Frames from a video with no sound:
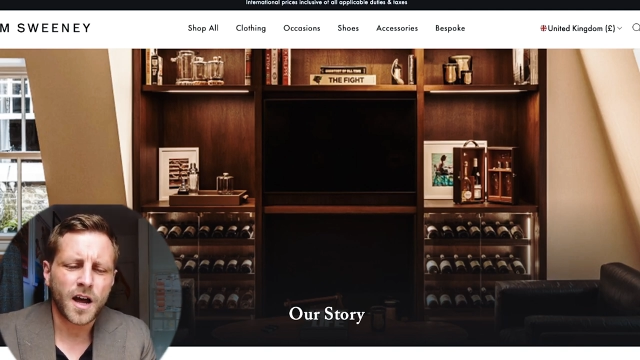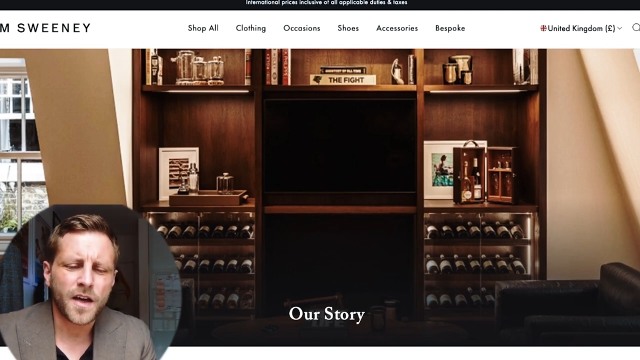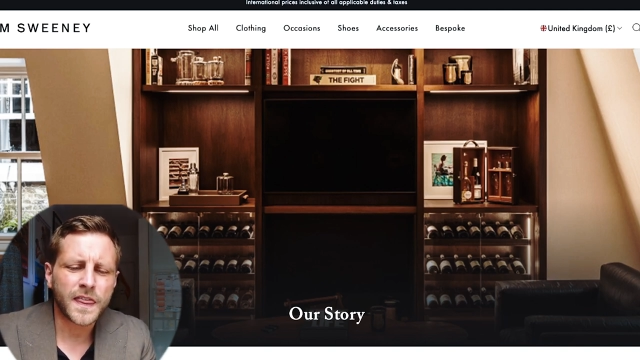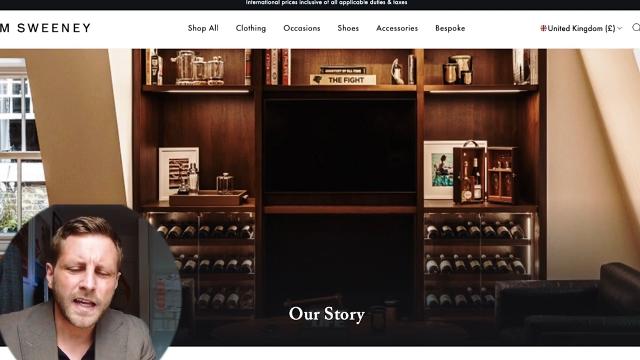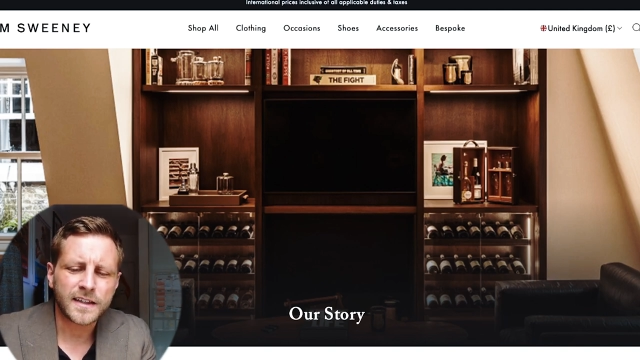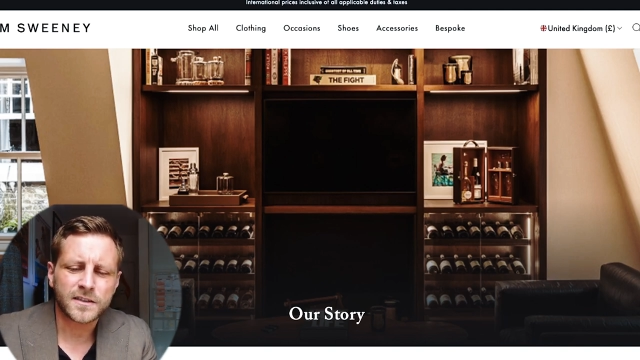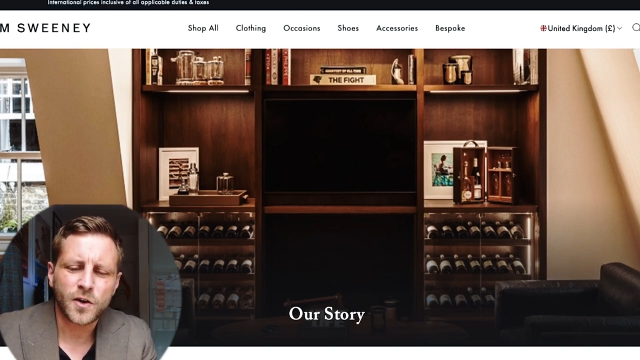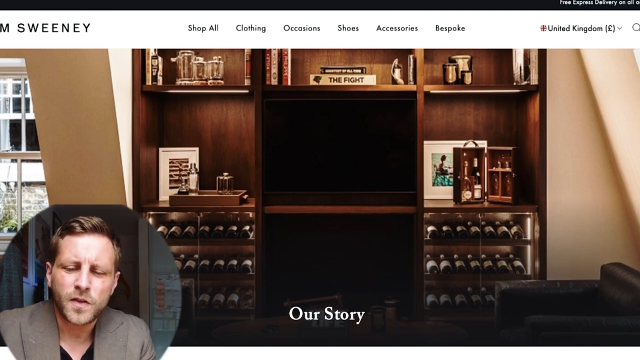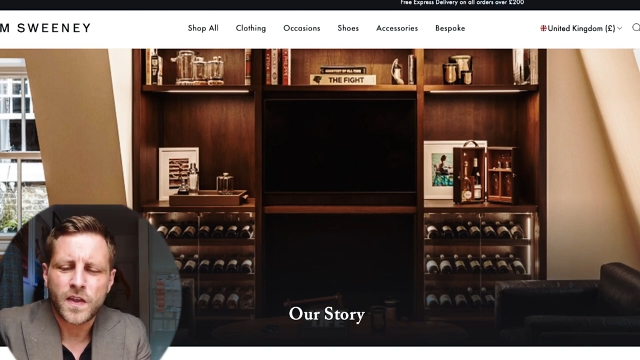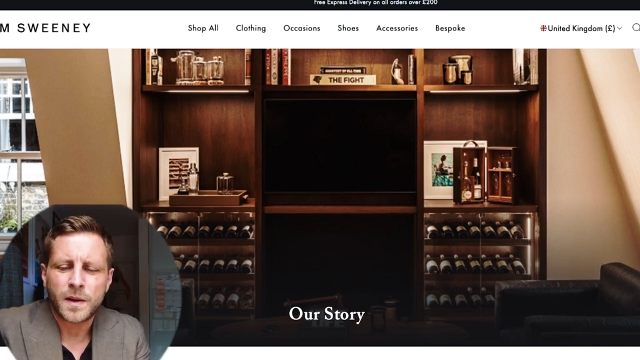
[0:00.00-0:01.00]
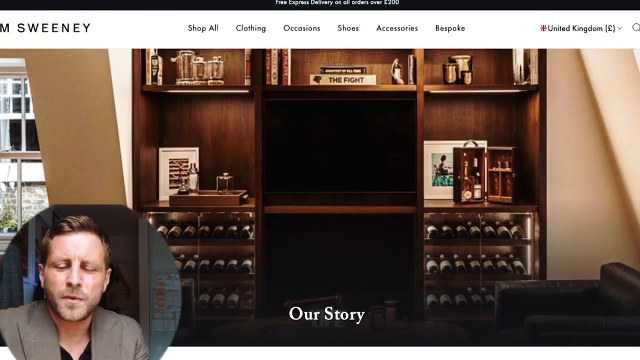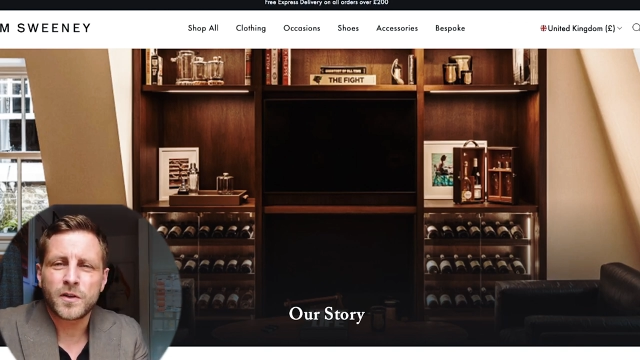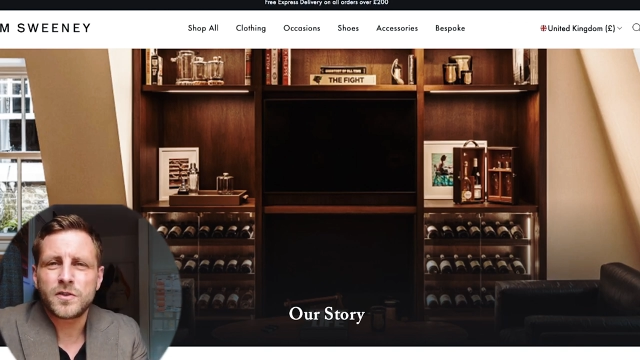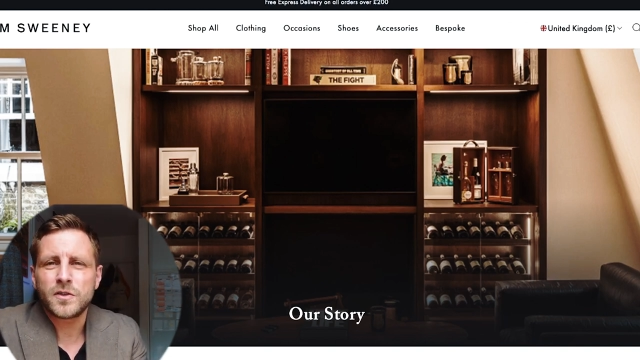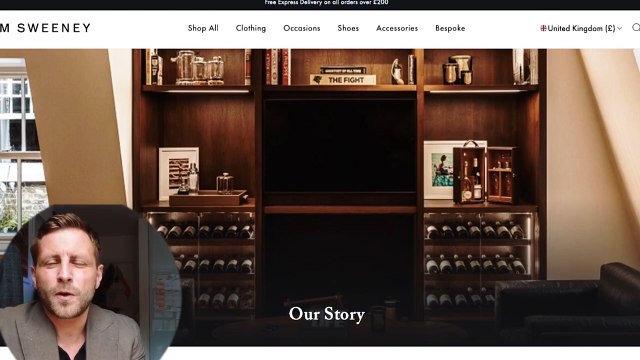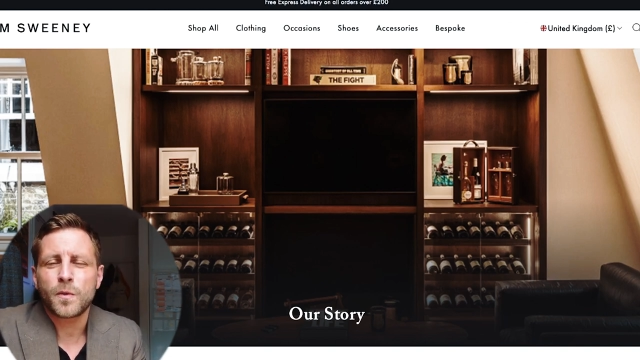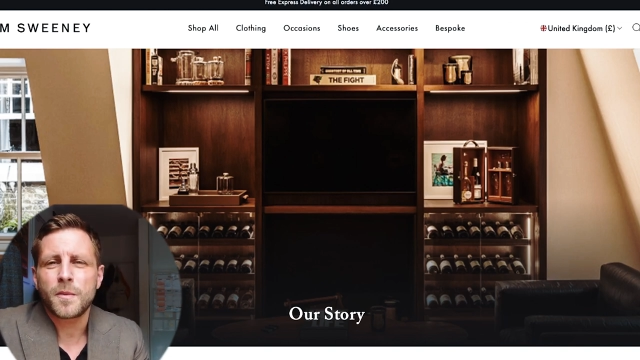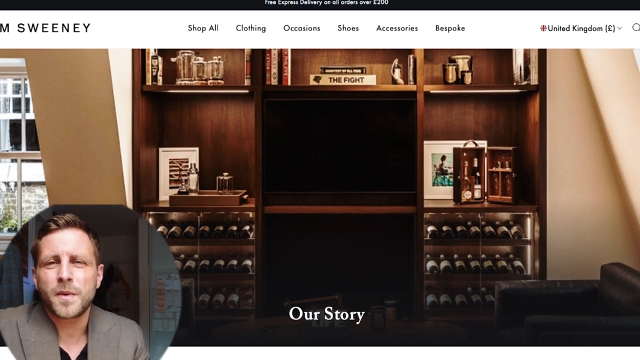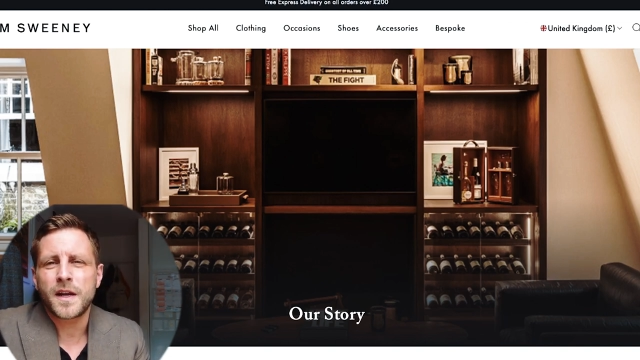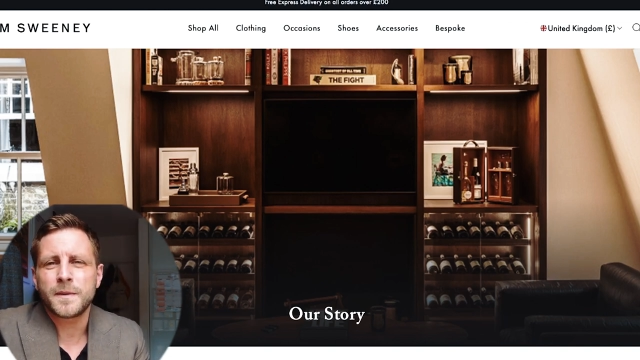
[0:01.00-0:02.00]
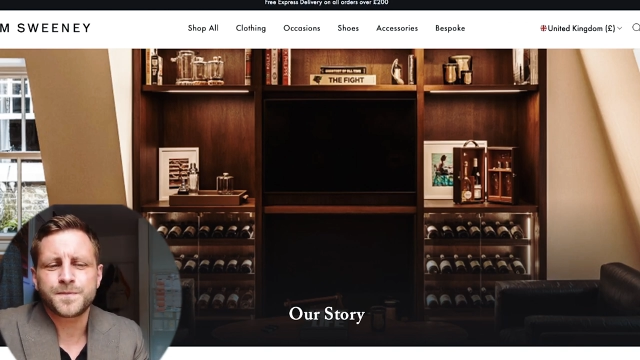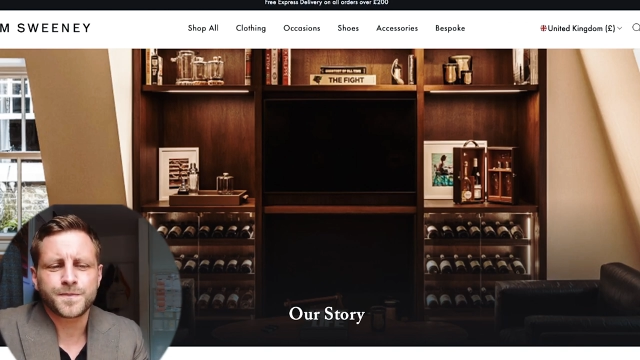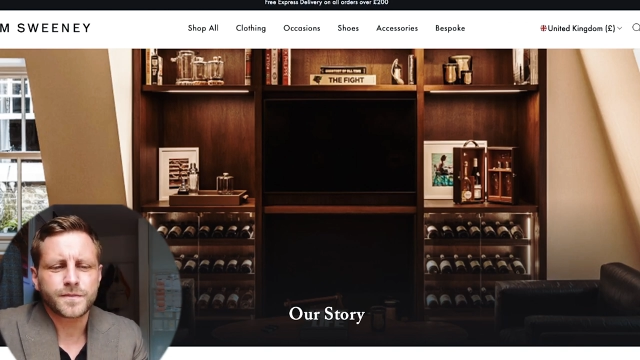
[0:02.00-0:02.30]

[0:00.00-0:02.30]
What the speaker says: I think is a good thing, because you don't want to be,